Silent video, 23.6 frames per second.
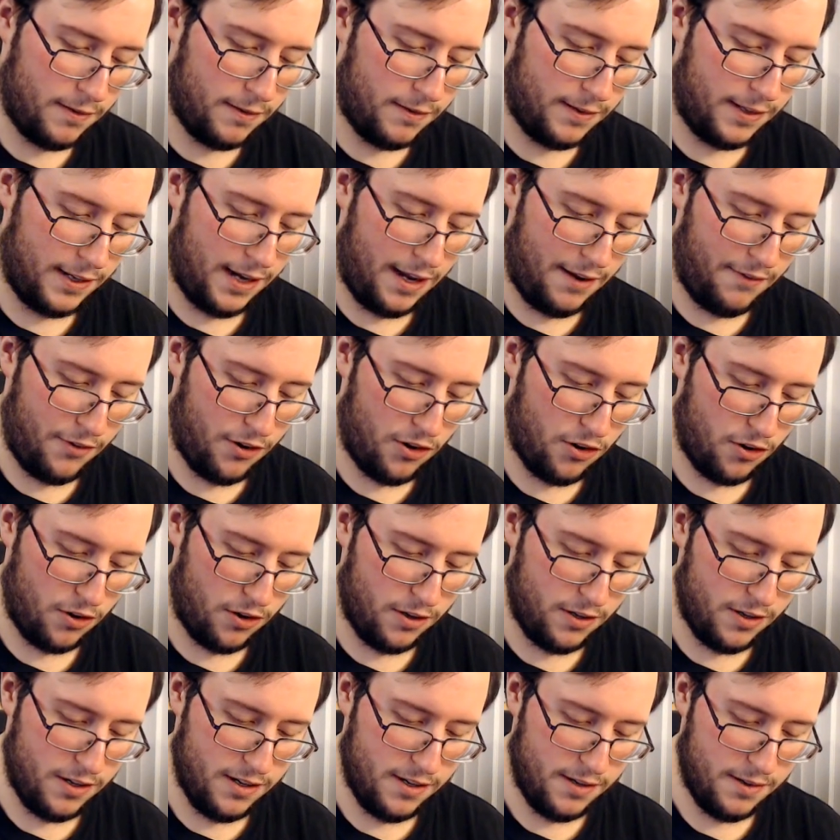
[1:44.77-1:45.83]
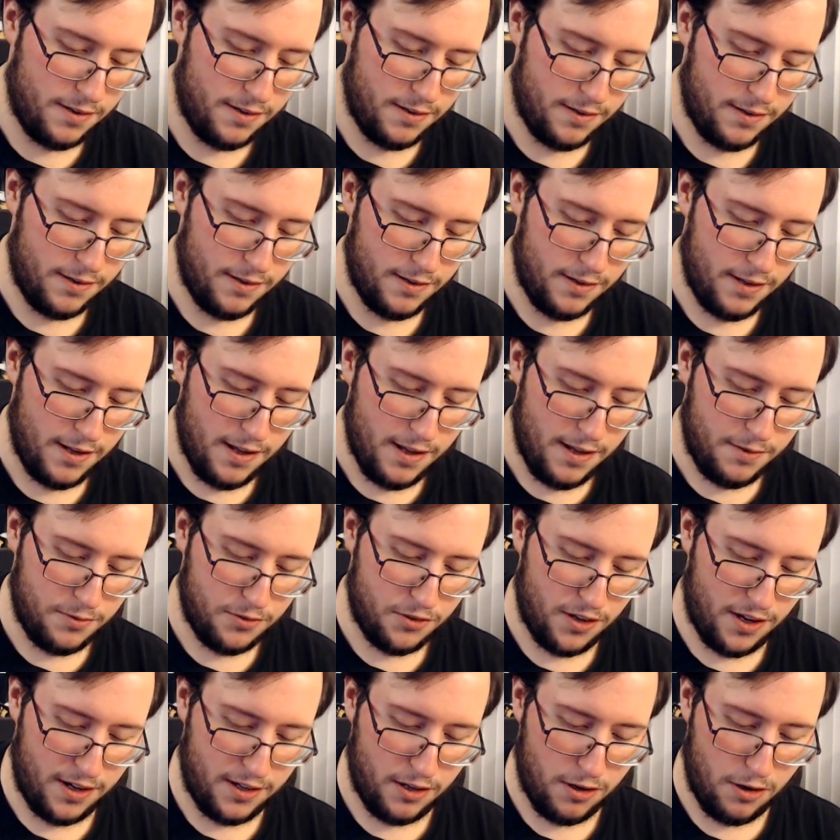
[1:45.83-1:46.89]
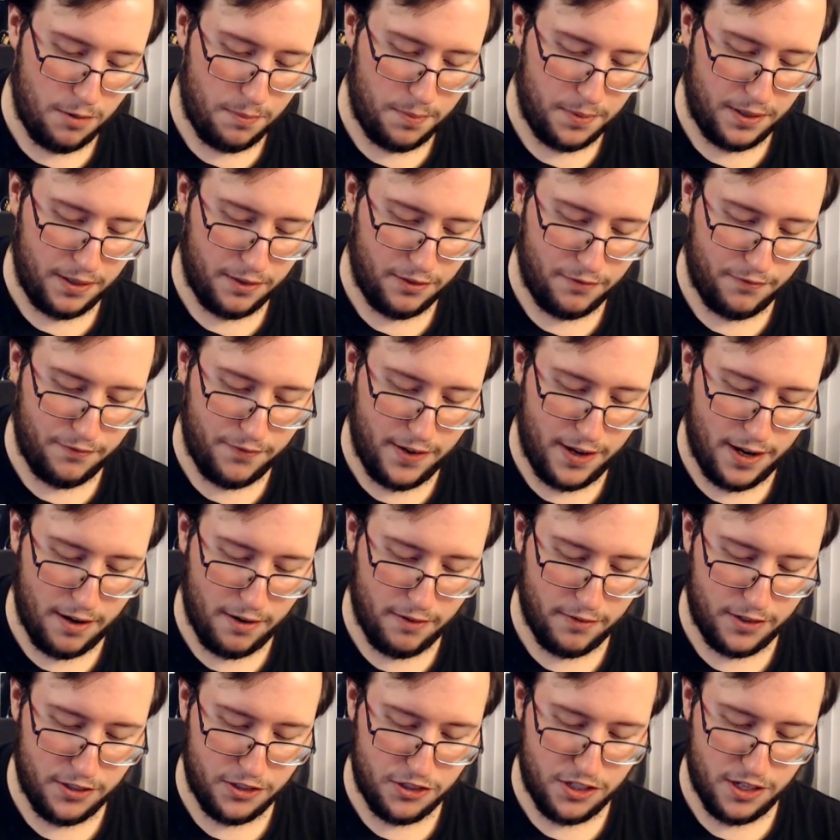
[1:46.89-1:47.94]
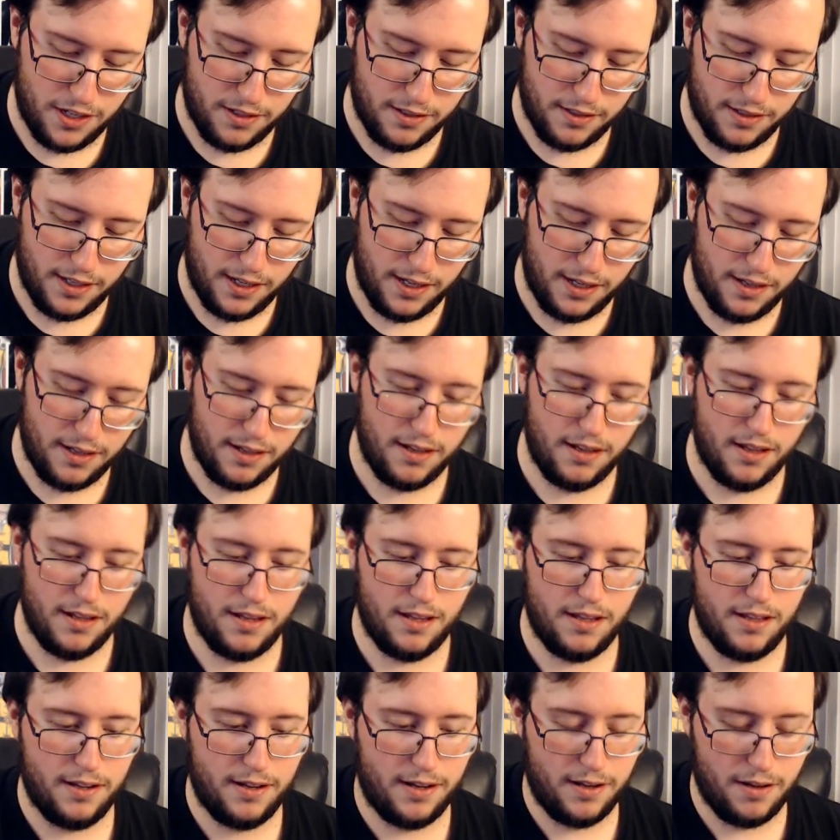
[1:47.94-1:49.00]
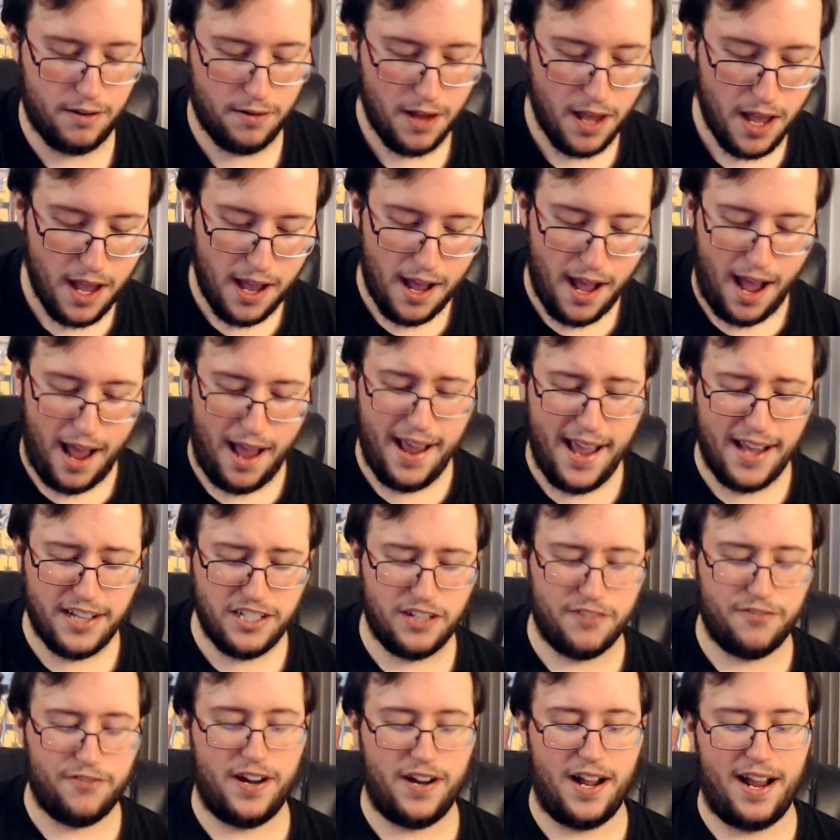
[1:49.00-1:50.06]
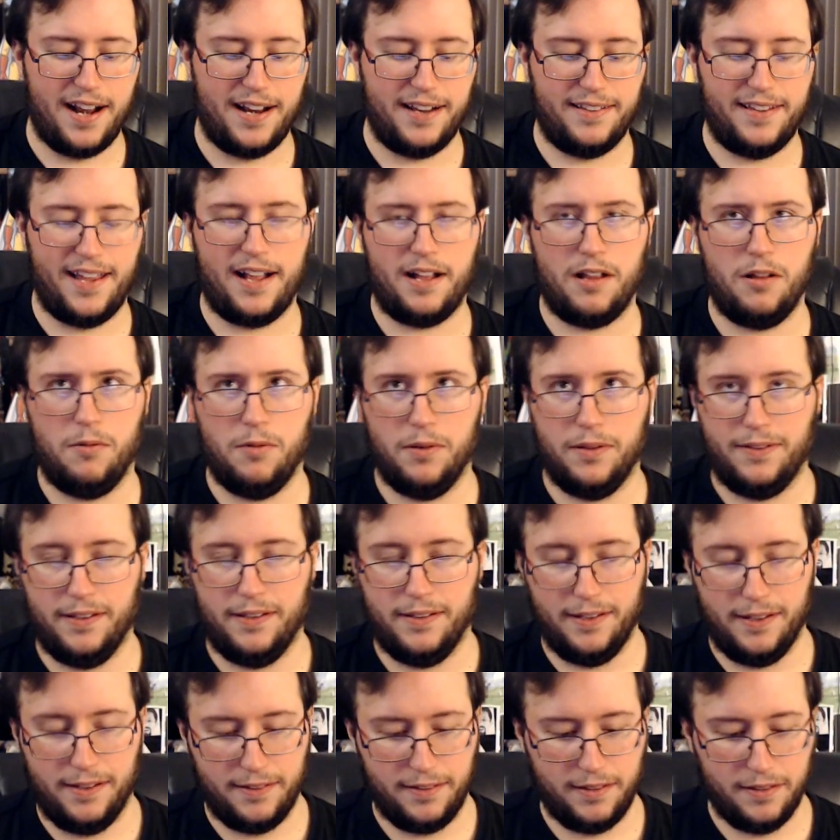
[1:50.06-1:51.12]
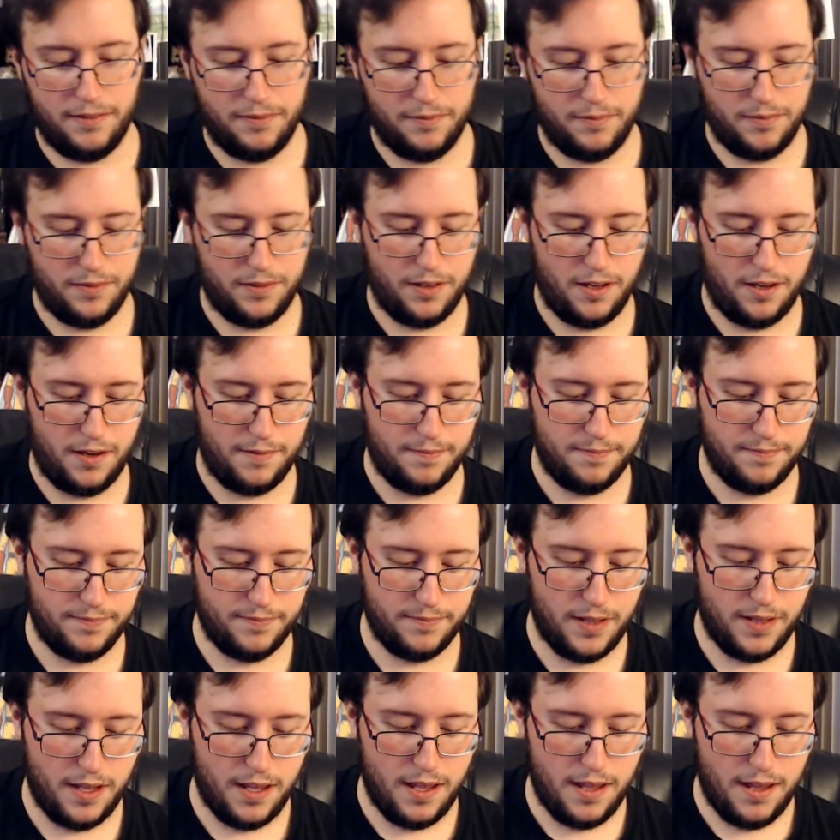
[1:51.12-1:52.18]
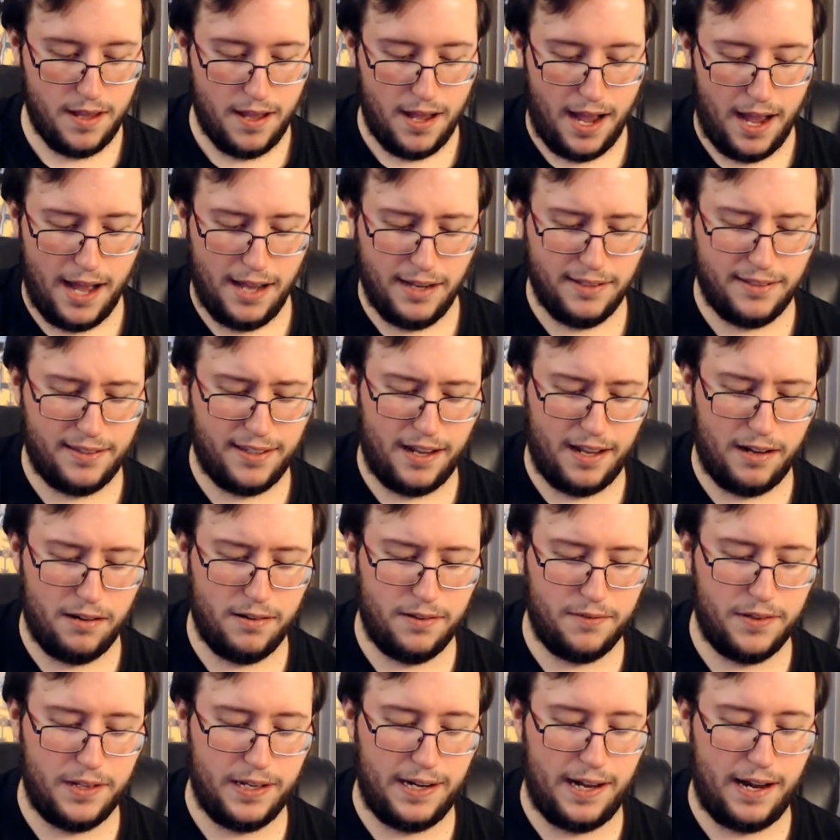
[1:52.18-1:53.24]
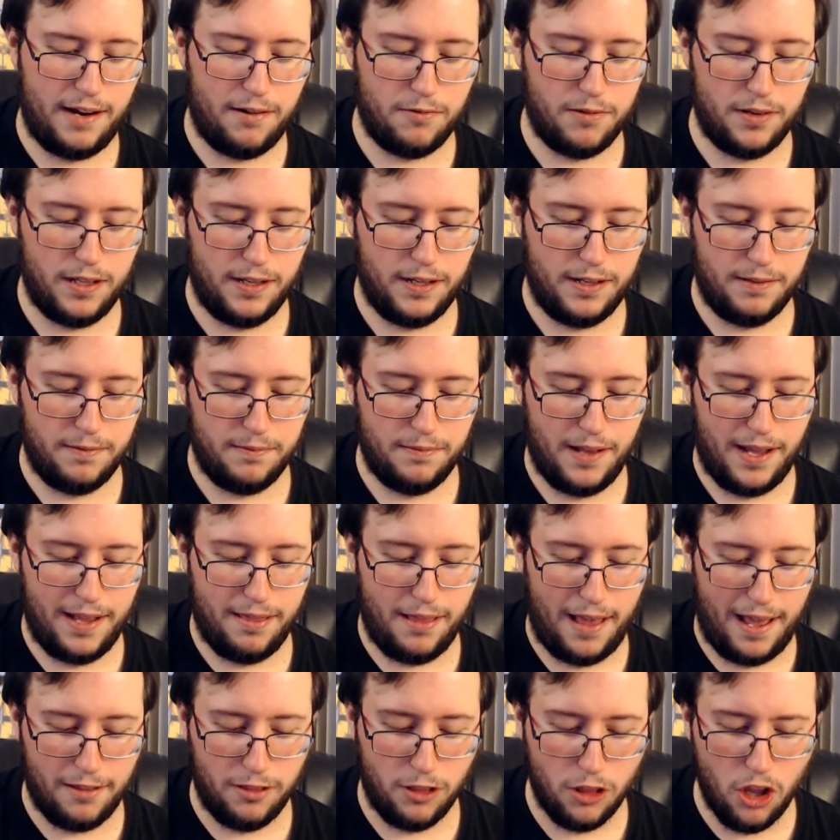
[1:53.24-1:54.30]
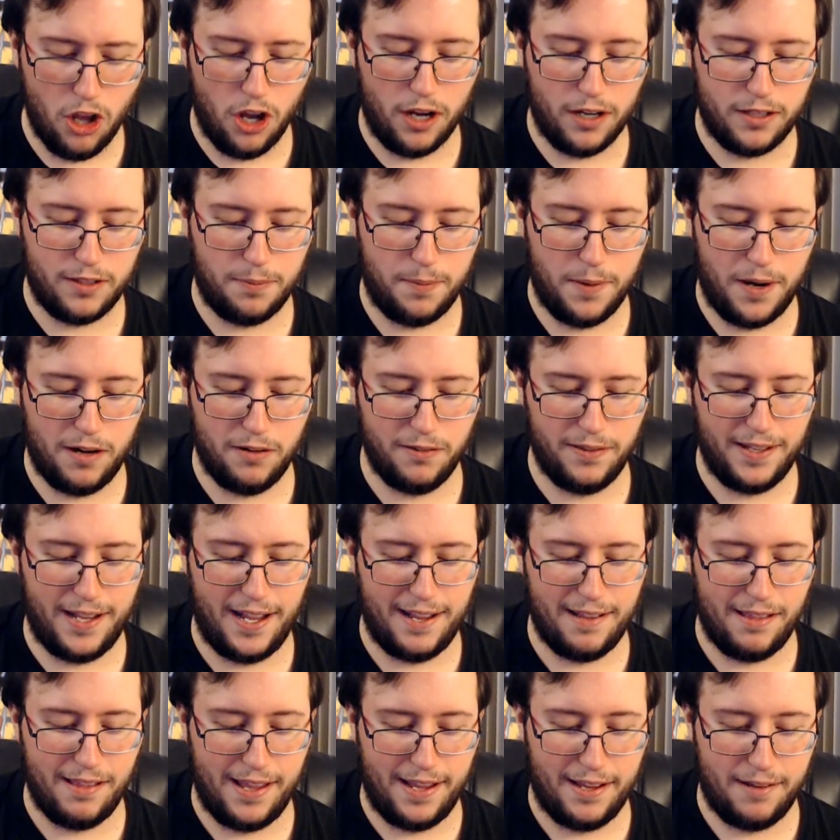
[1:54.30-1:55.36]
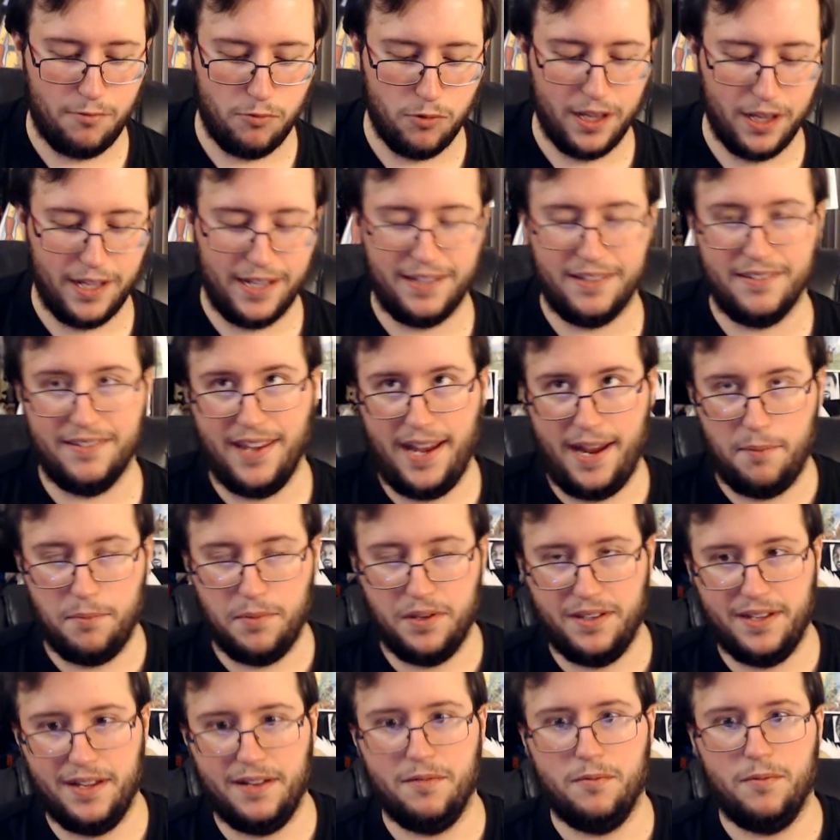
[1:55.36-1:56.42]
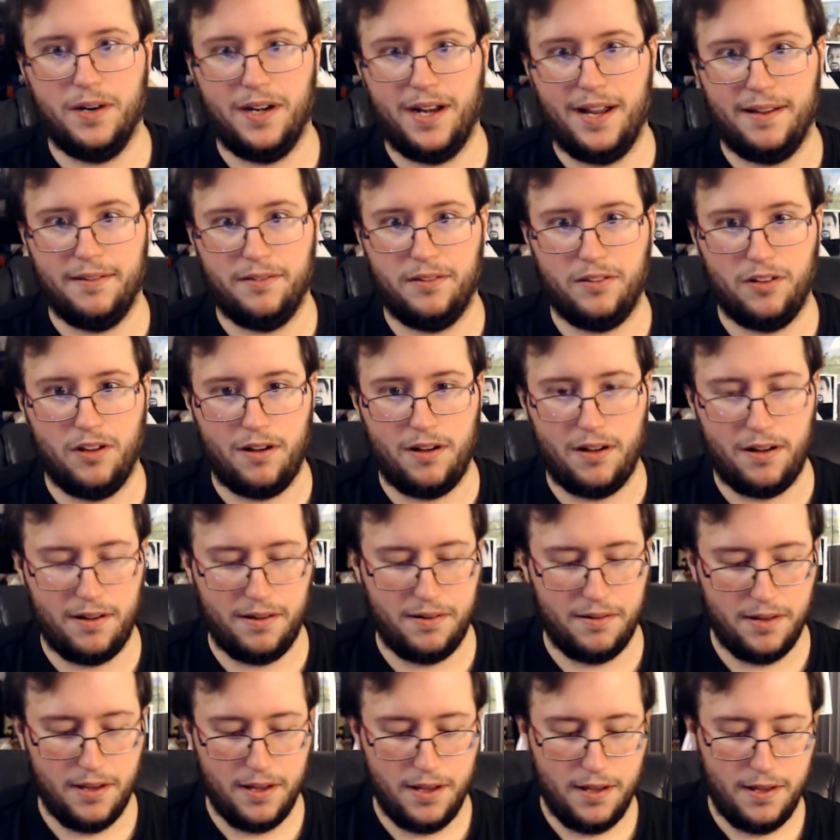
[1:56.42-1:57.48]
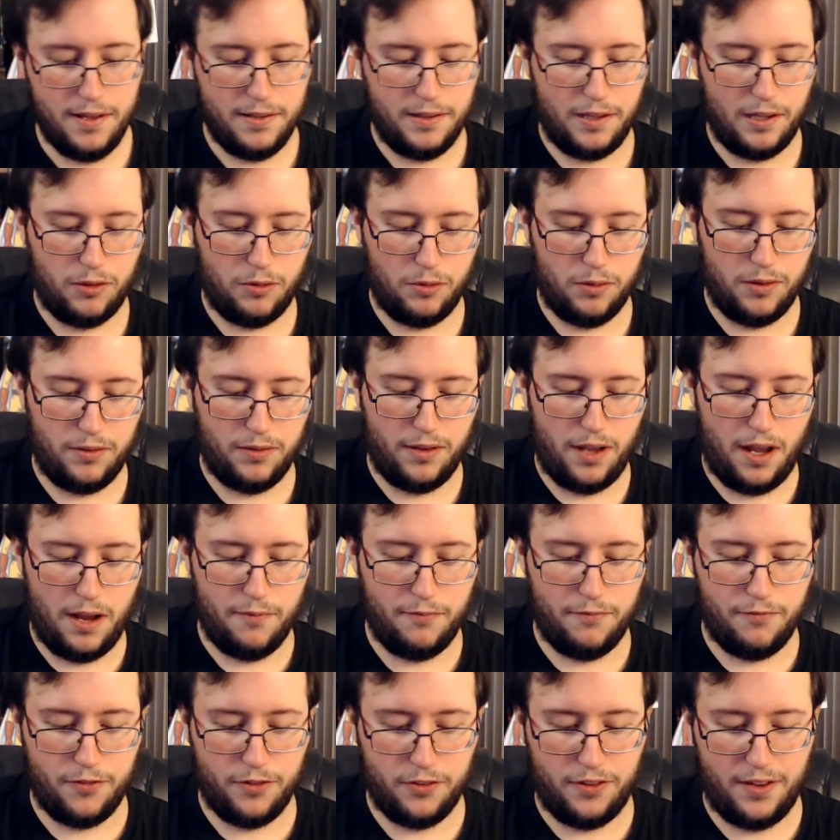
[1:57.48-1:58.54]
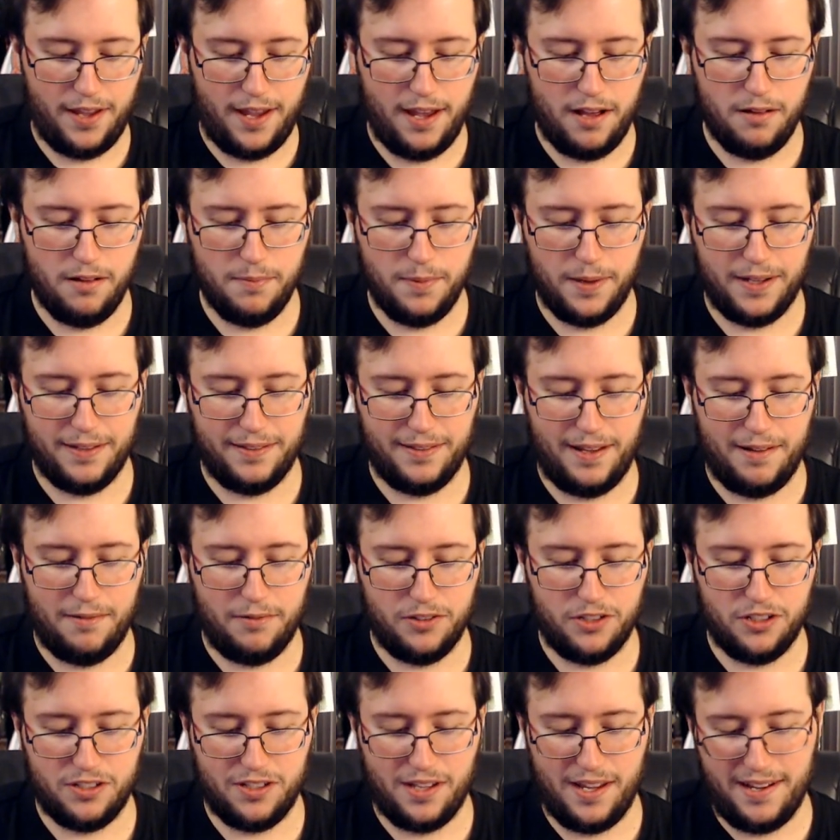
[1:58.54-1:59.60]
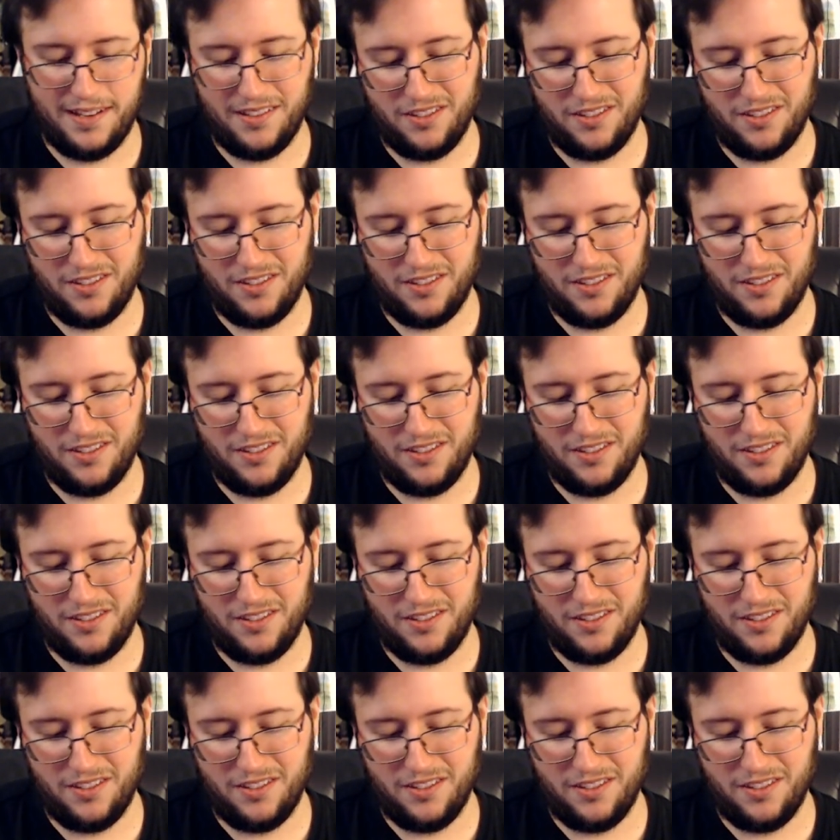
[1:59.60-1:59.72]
than I've heard. trying to open this very gently. Yeah, there we go. I actually forgot exactly what's in this. So honestly, I don't even think I really I, I looked, but I don't think I like really examined it when I saw this was up for sale because I was just like,